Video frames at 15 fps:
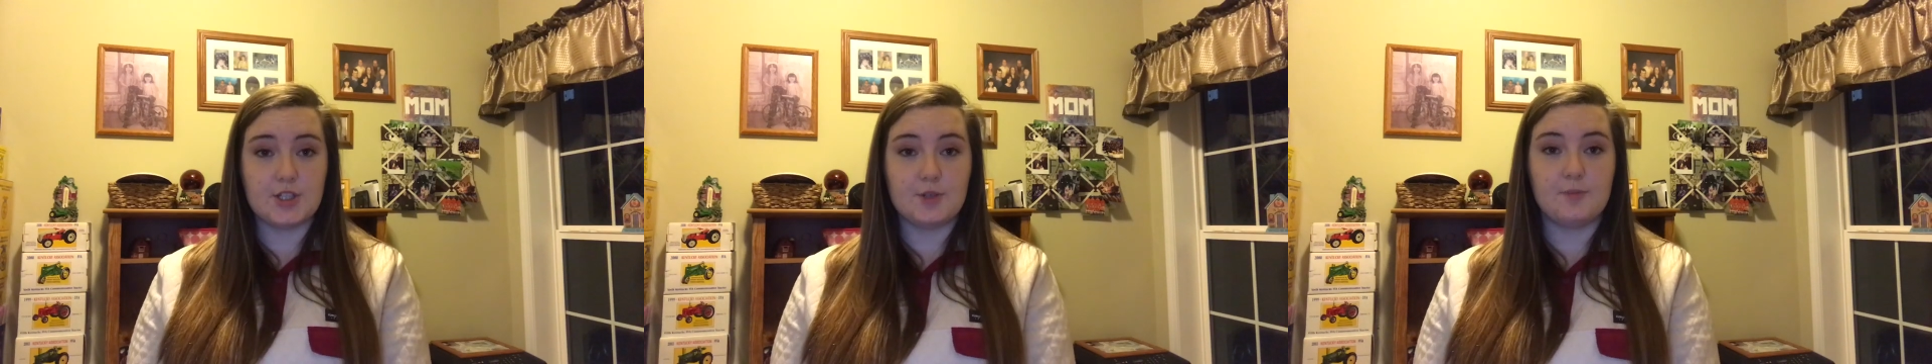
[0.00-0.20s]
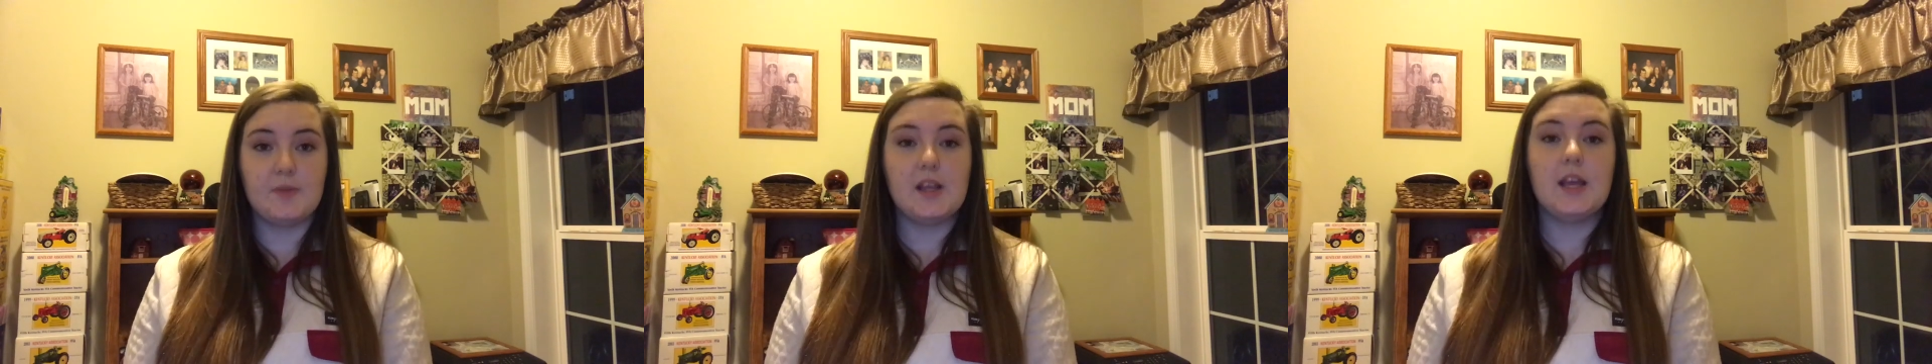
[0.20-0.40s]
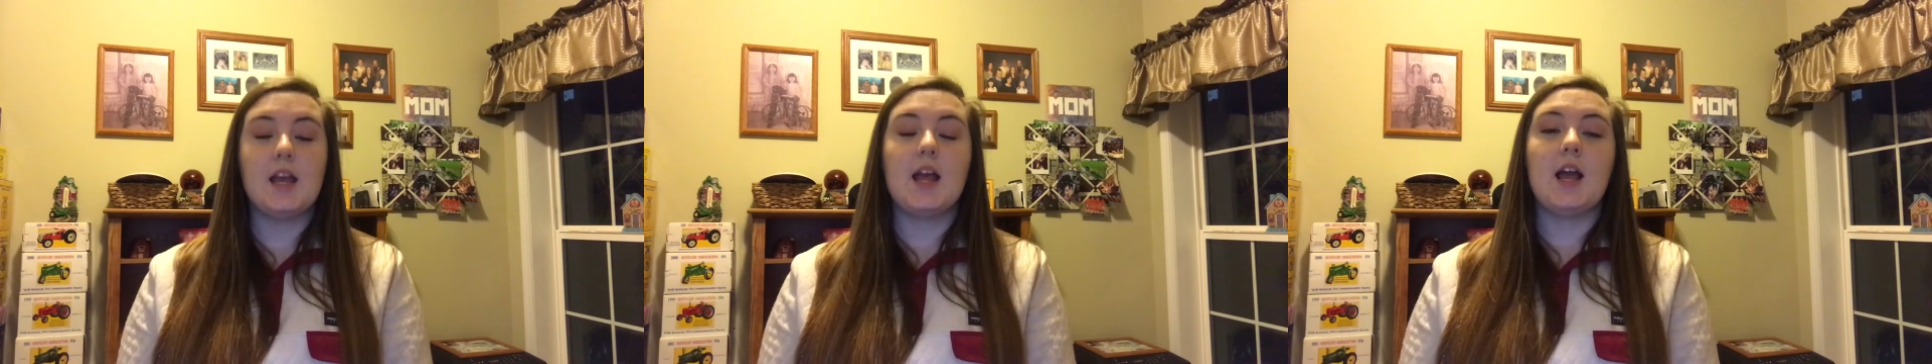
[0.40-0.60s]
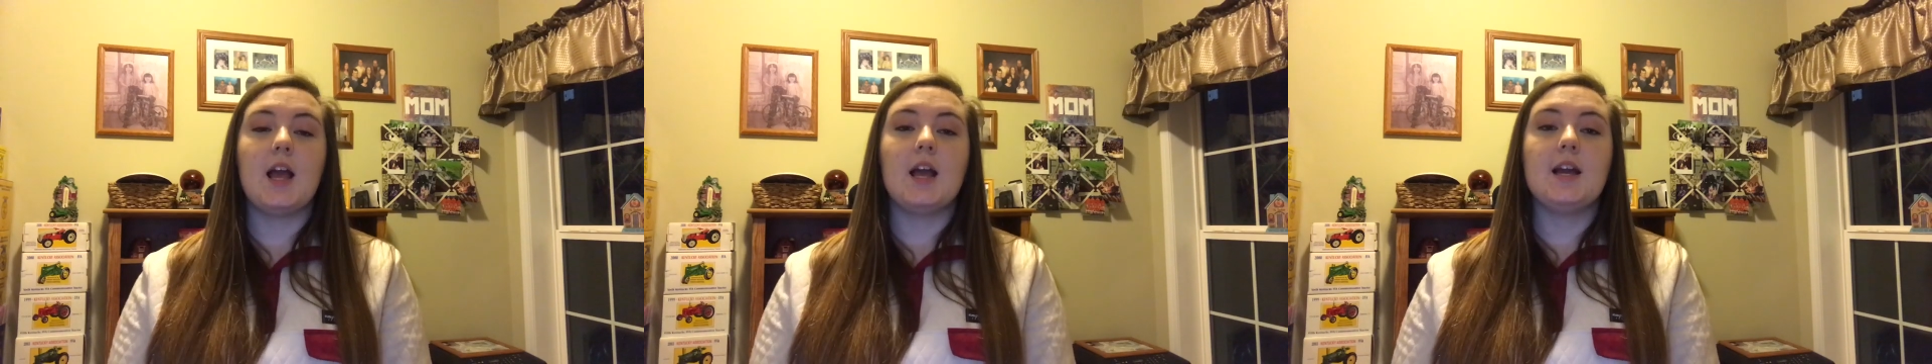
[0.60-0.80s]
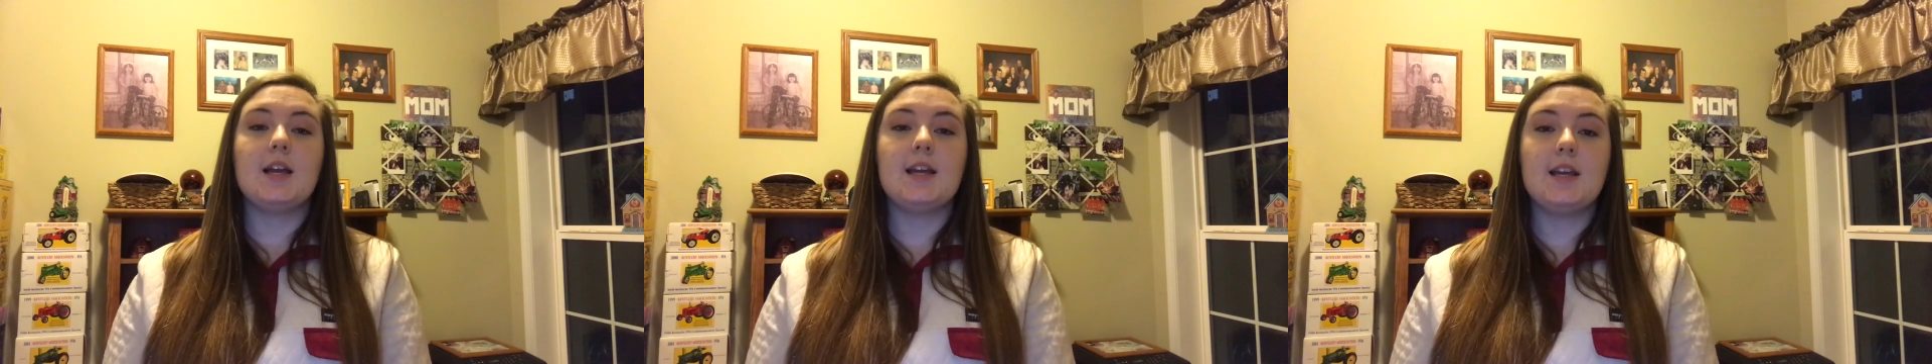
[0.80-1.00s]
you?
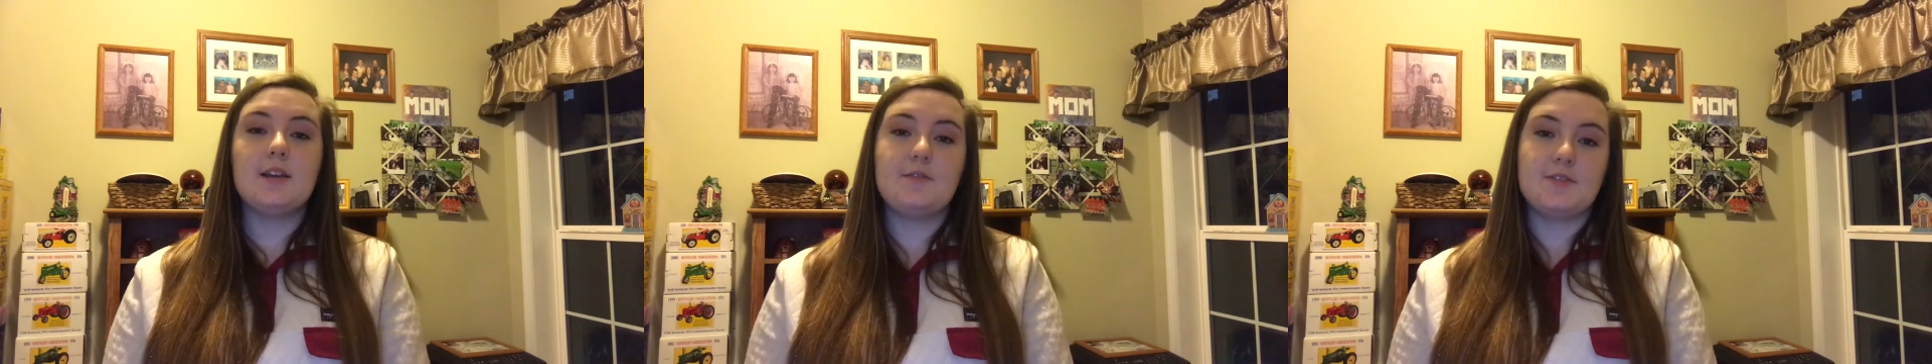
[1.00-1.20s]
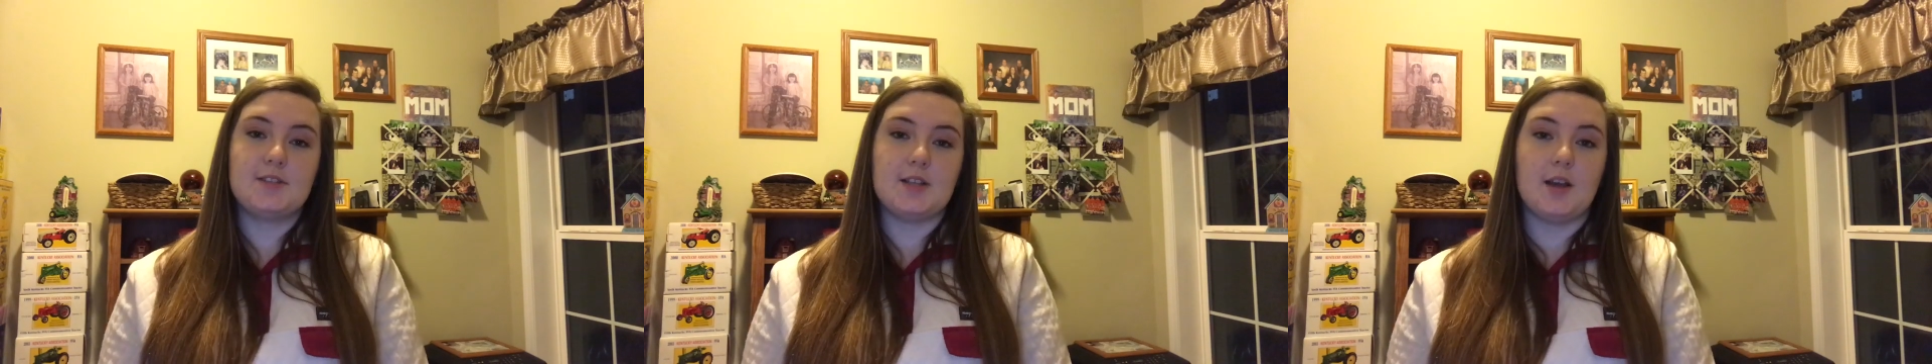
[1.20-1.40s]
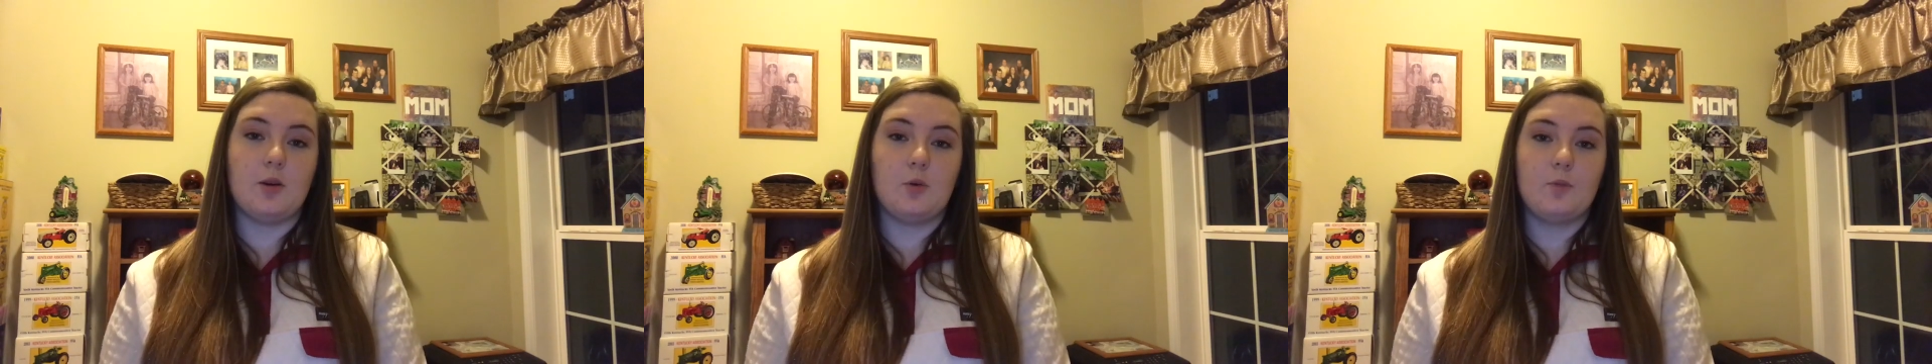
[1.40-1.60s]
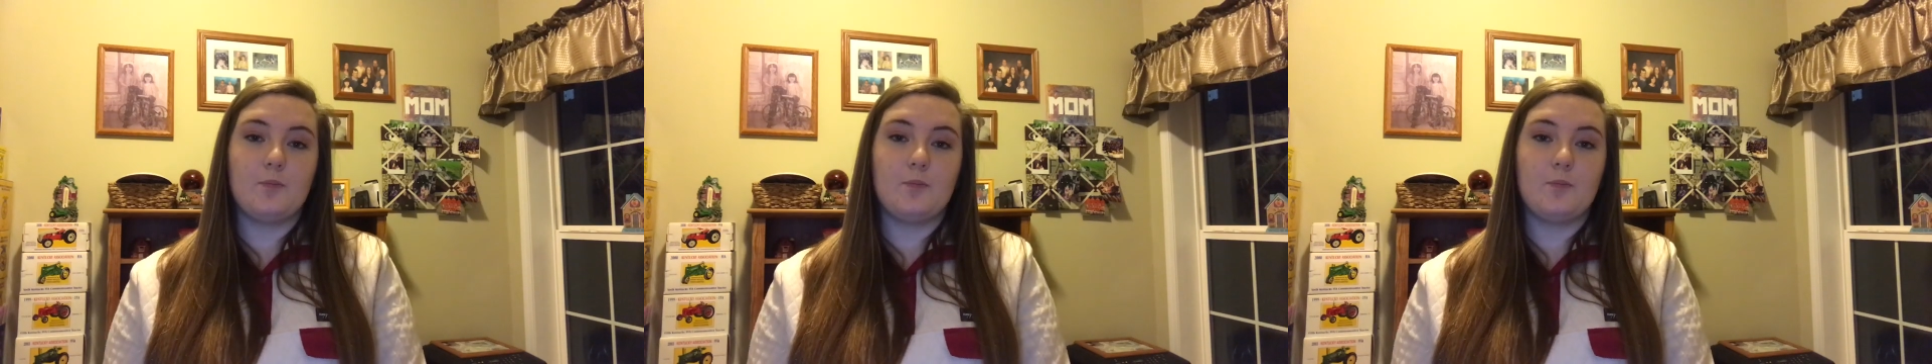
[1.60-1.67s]
If so,